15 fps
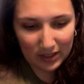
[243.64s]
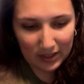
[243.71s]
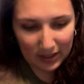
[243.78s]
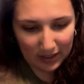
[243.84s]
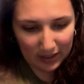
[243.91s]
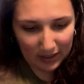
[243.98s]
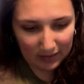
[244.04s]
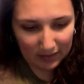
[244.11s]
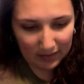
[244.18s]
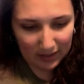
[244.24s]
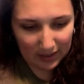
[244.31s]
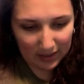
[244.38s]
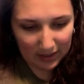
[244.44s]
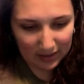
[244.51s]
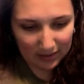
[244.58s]
And
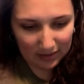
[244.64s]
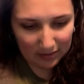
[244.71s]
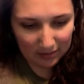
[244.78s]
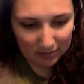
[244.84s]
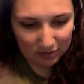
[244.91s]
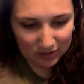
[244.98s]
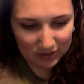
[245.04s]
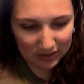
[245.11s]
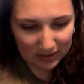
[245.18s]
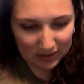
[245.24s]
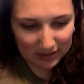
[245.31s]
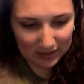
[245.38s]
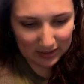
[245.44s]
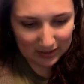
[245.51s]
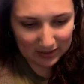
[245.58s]
then I'm just going to
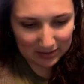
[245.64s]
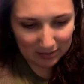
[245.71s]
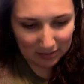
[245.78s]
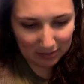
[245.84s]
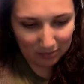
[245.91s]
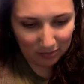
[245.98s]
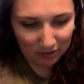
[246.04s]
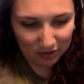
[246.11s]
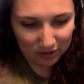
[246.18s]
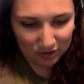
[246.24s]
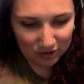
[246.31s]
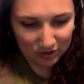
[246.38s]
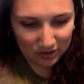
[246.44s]
test my brush.